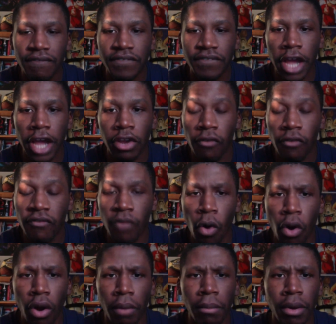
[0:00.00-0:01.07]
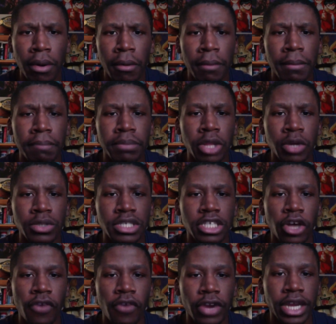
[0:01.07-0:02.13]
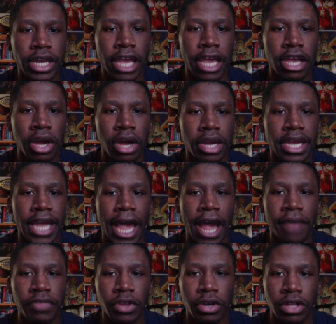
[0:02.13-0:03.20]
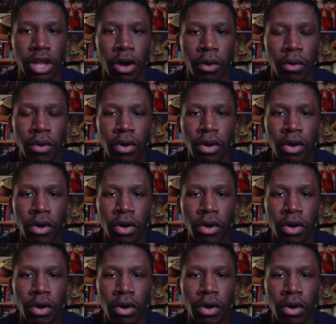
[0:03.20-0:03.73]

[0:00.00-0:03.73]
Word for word: Final form. Blue Silver Chaotic Afterglow.